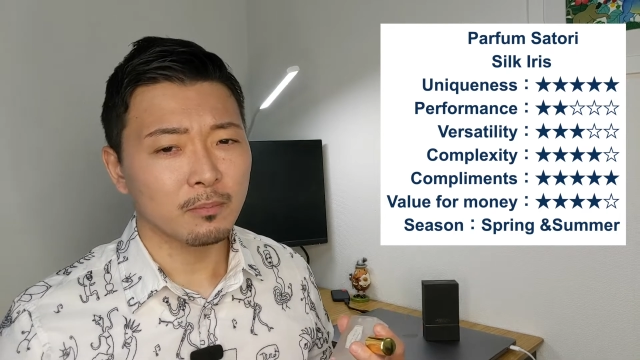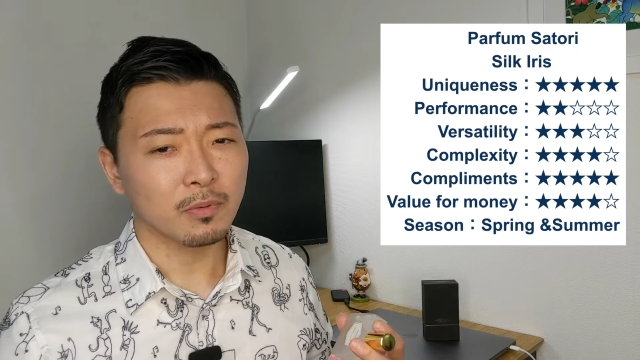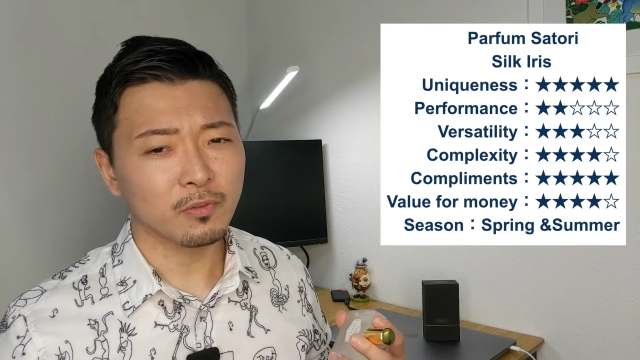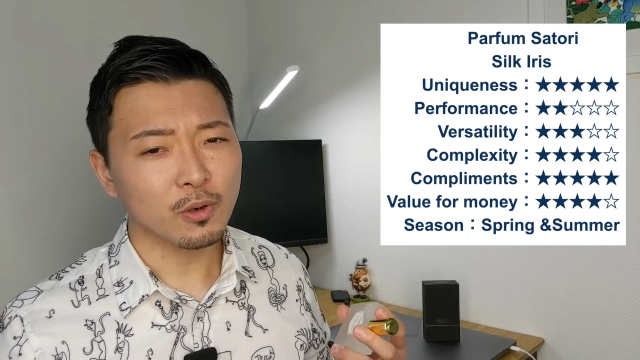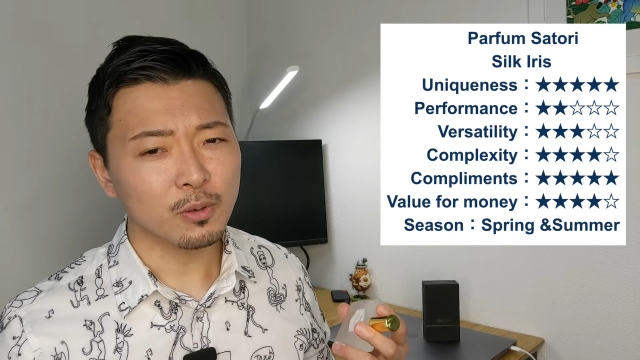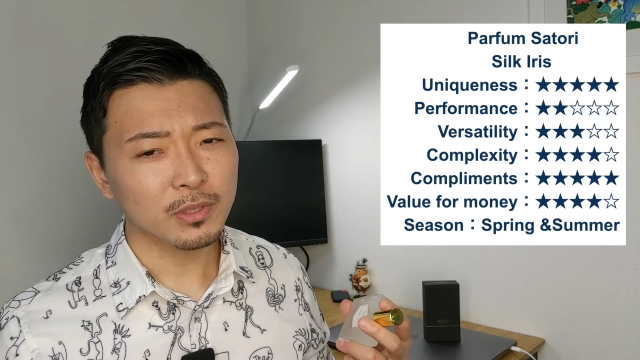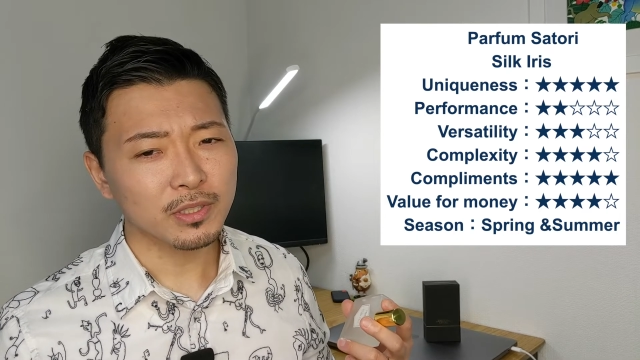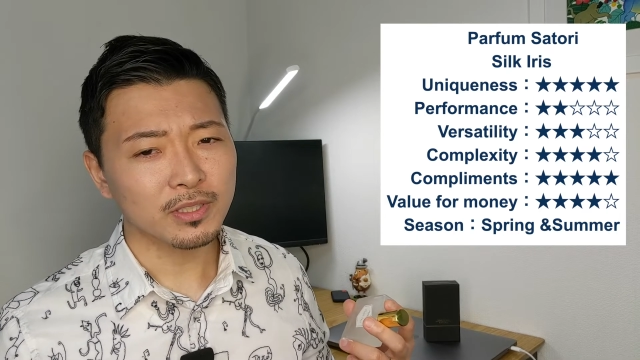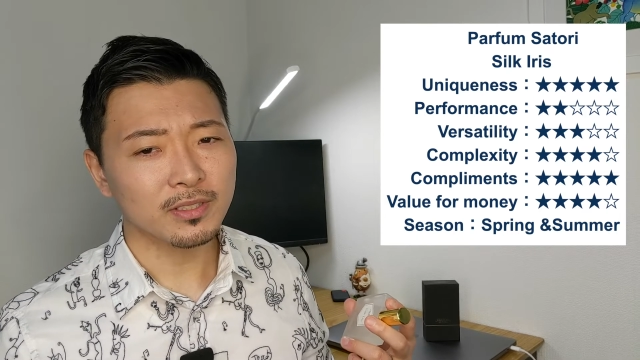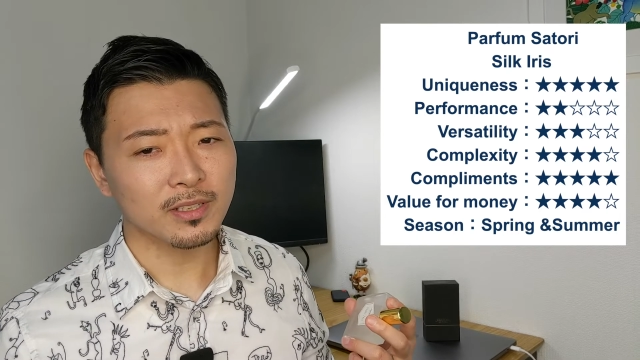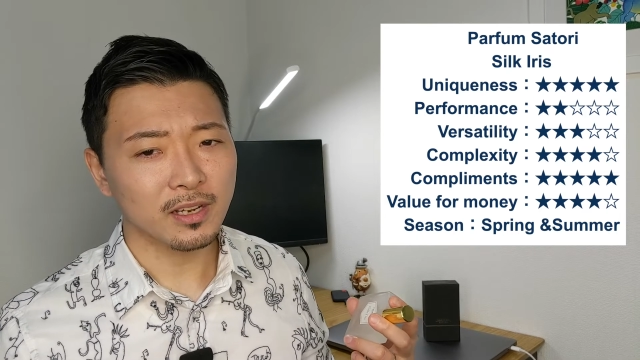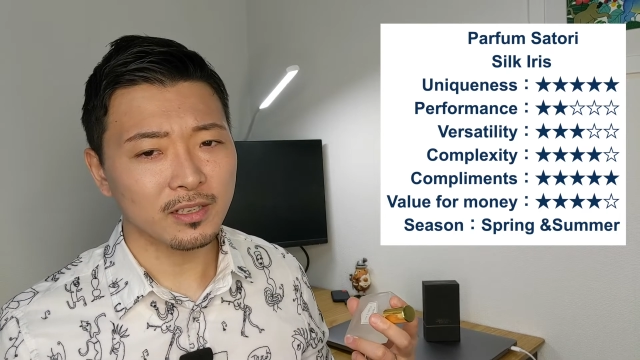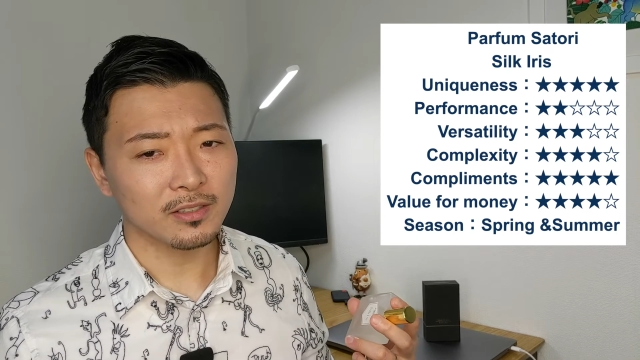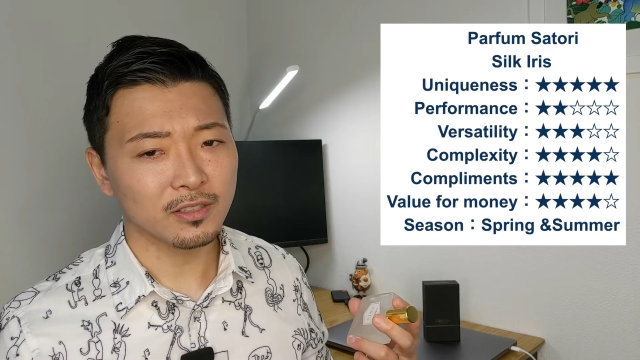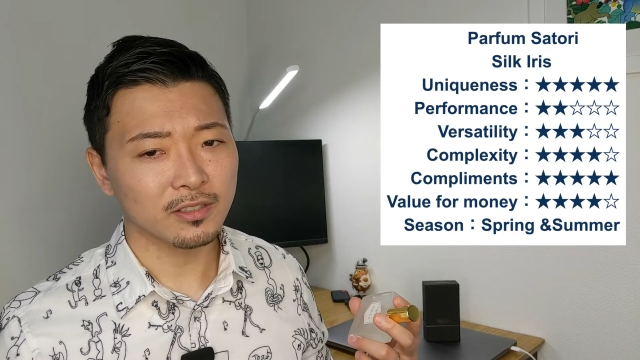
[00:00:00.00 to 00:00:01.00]
Performance is
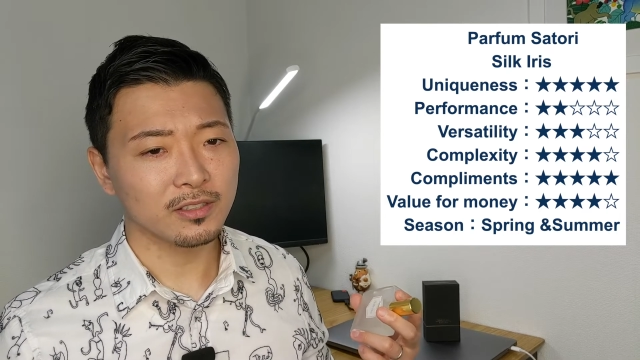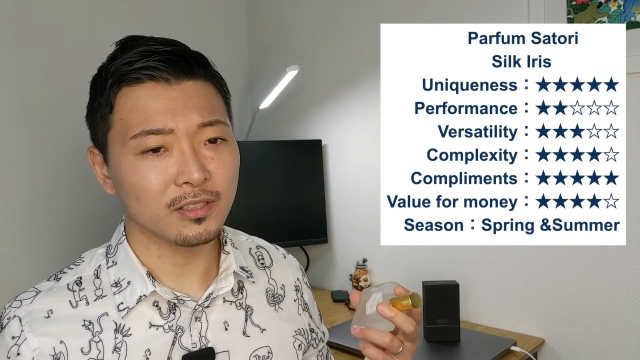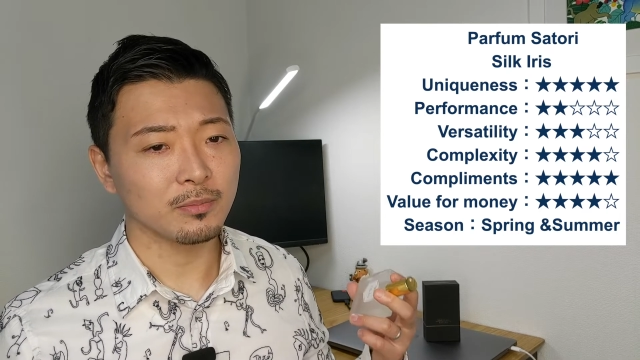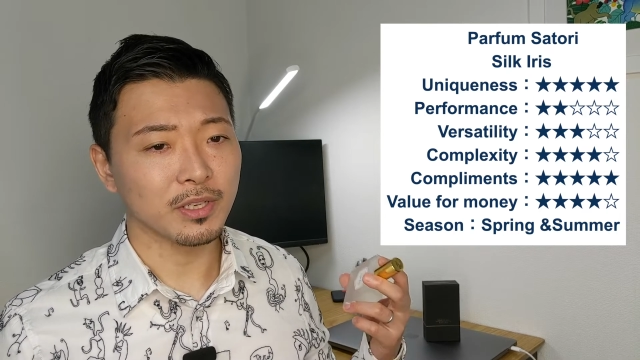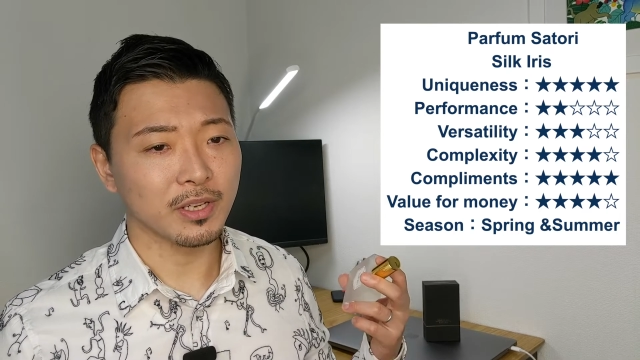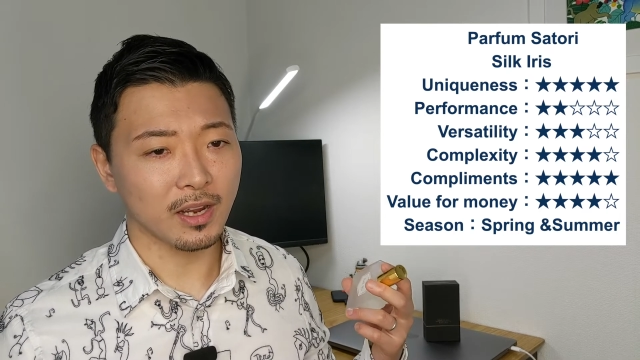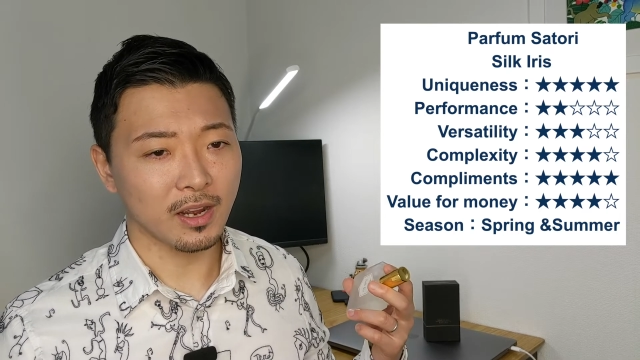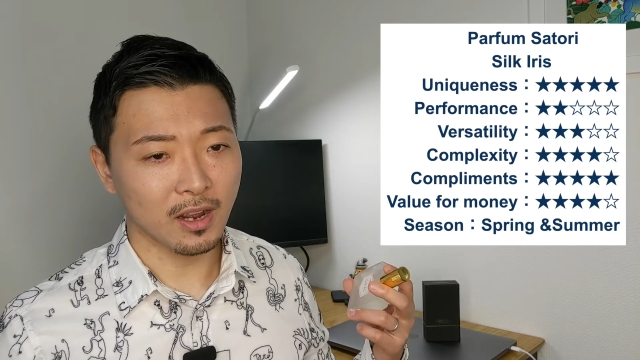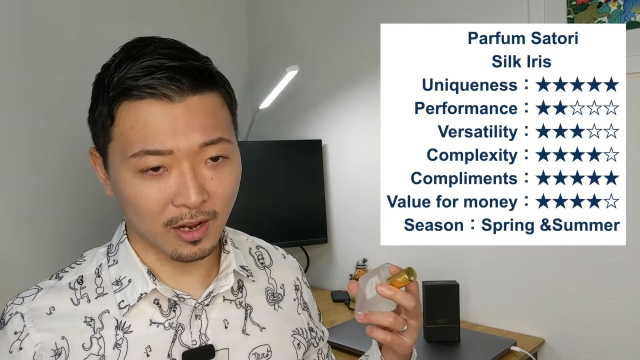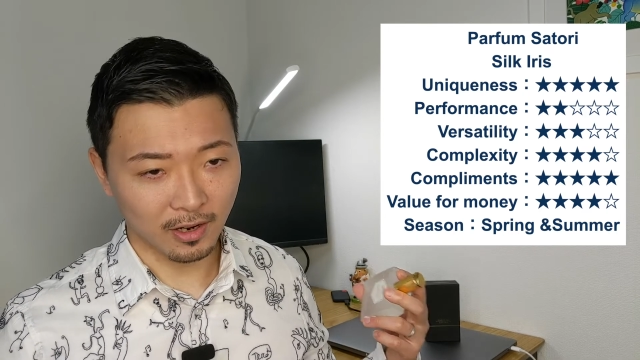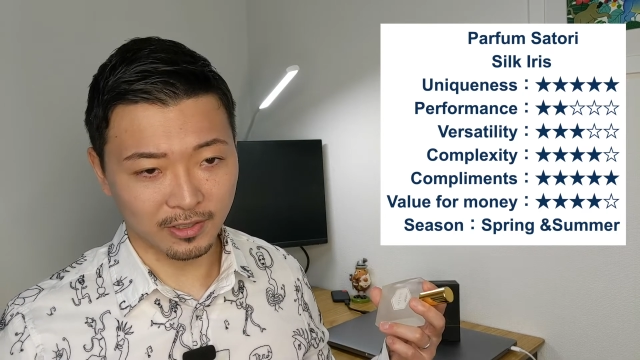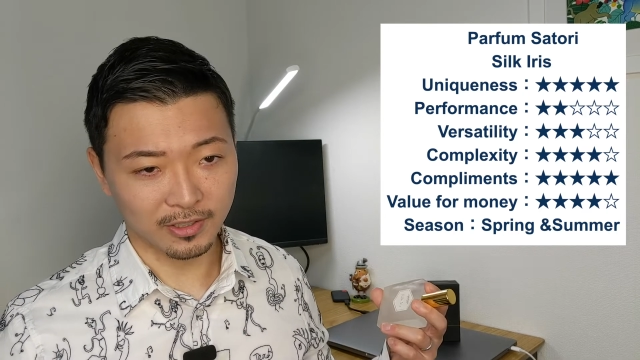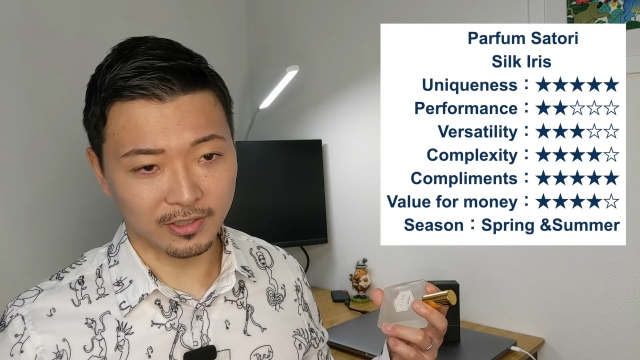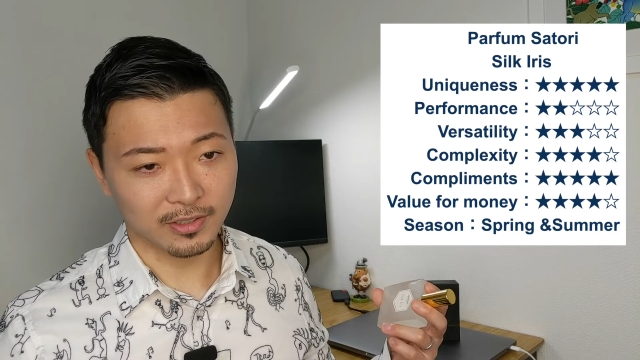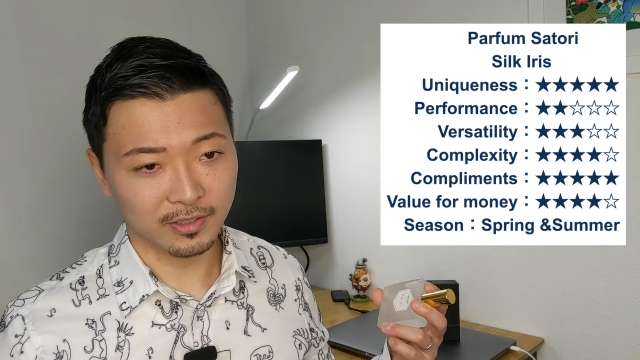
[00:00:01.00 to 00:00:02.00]
not good, to be
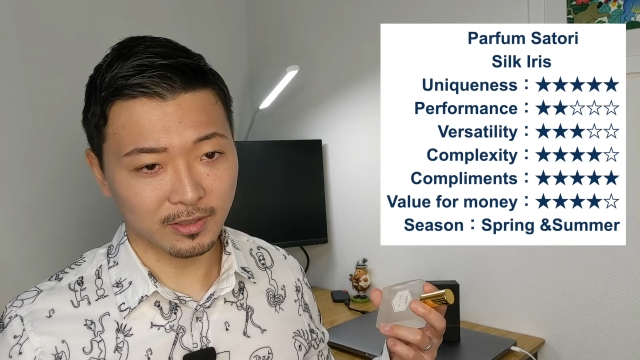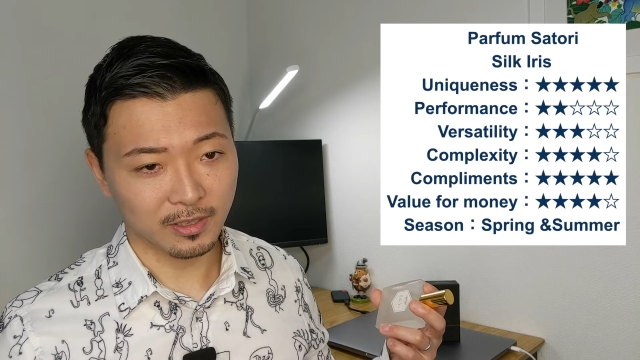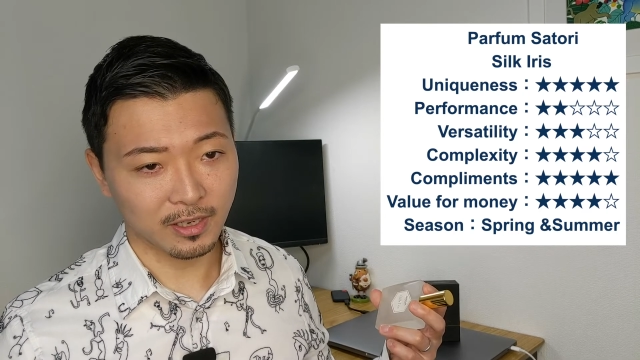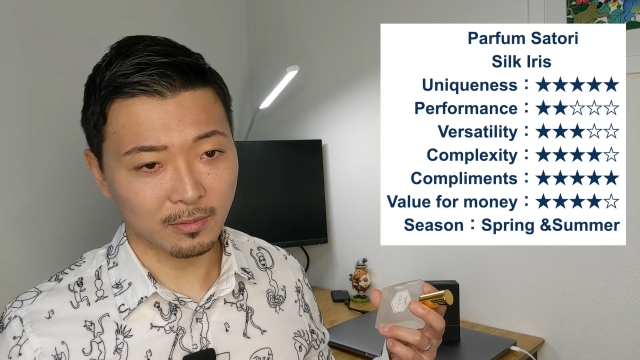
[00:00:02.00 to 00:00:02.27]
honest,